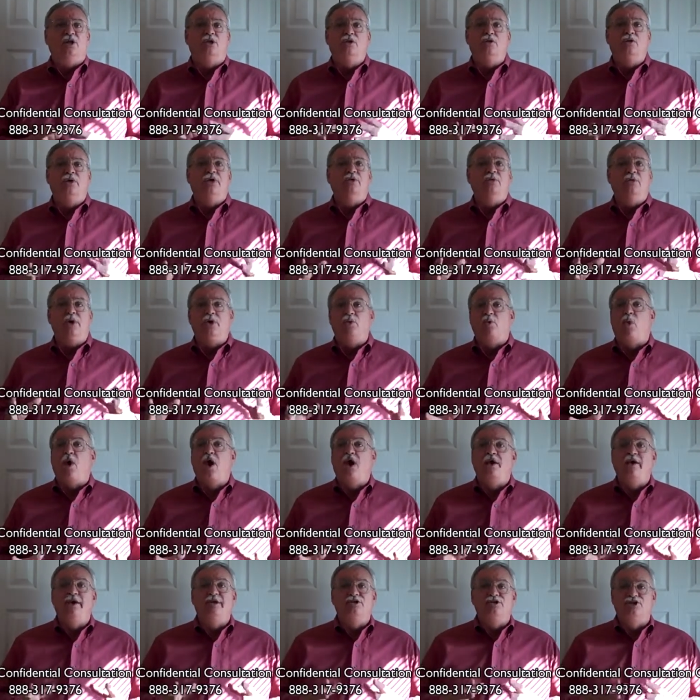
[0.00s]
including
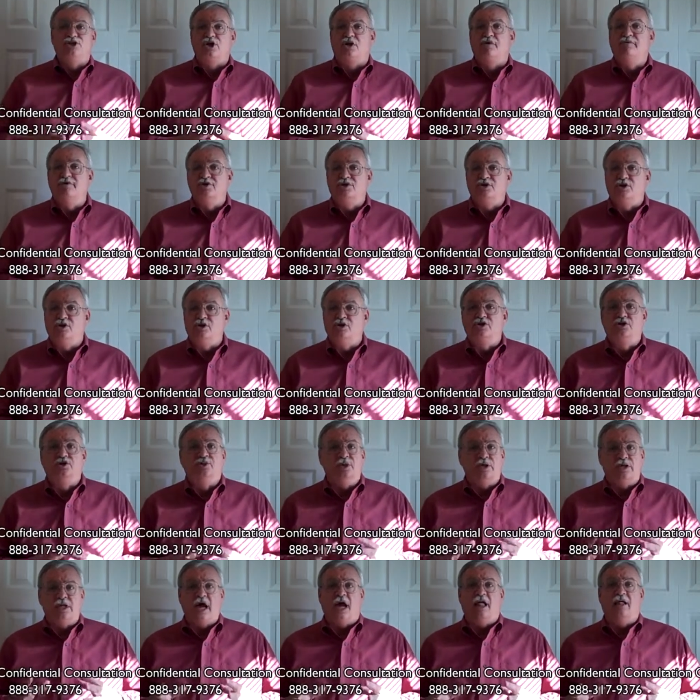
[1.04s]
requiring servicers
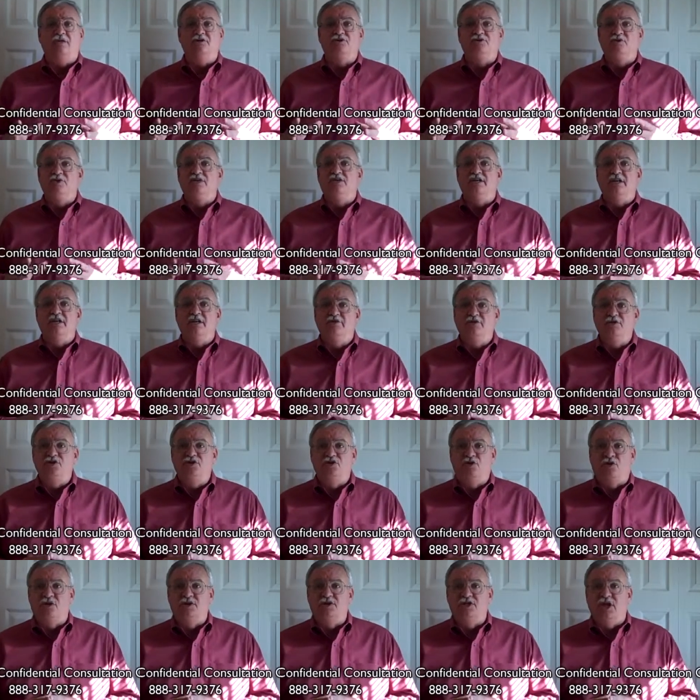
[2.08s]
to acknowledge receipt of the
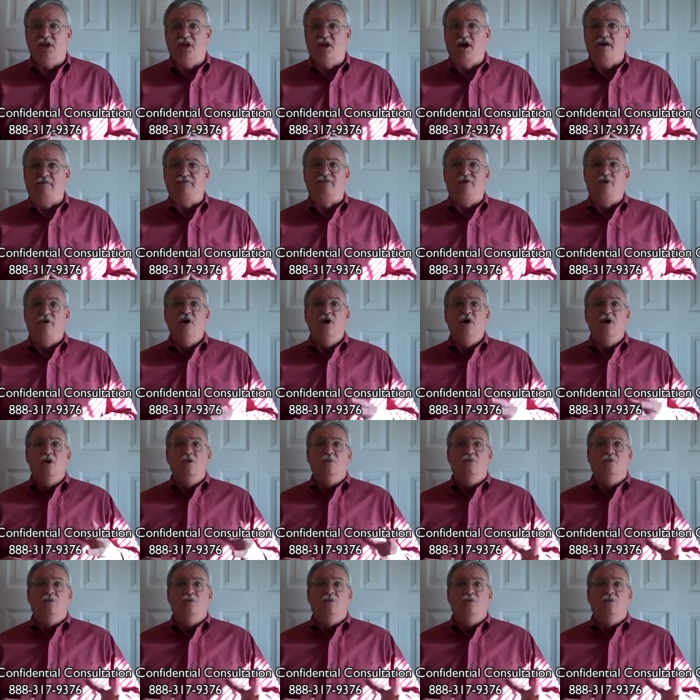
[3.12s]
short sale offer